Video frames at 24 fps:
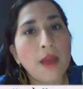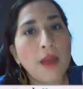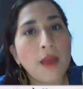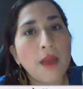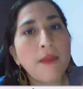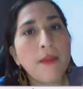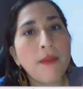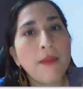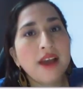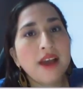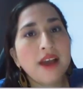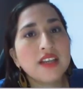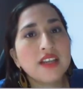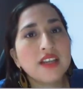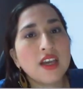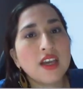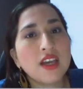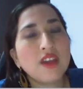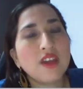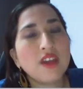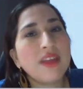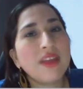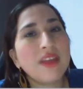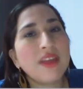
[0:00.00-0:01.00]
But
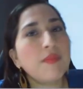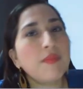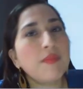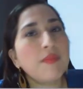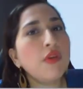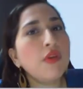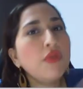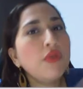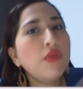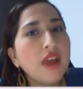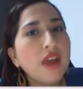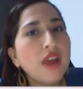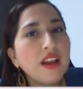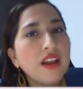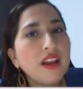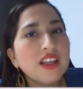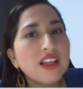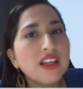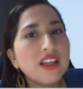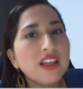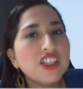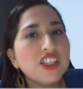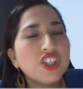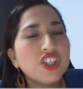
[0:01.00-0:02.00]
the plural
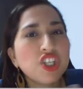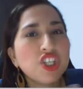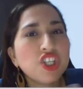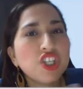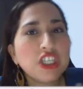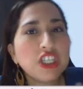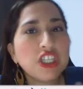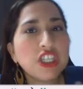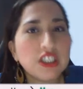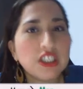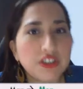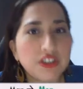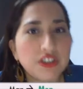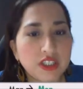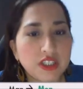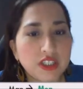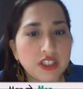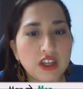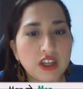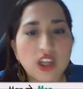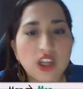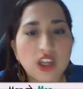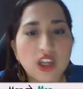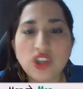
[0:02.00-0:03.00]
is children,
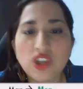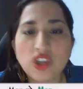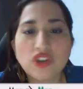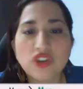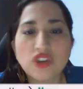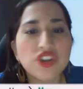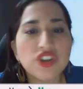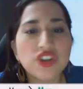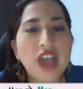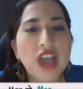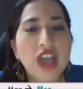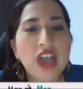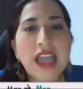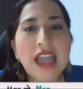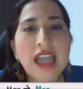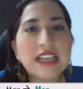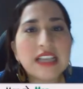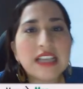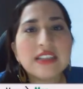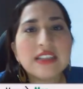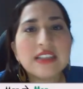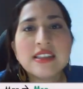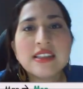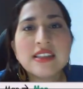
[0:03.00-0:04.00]
not
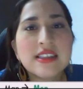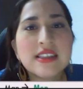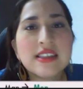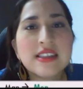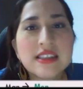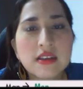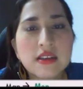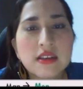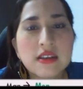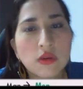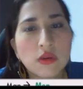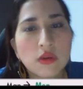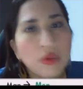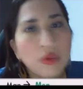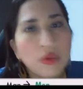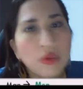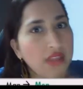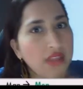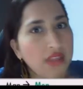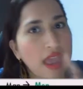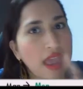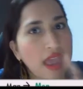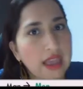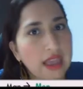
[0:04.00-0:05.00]
child with
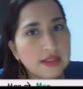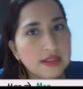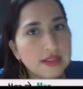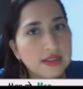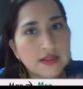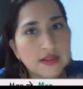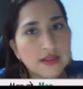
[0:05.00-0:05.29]
a.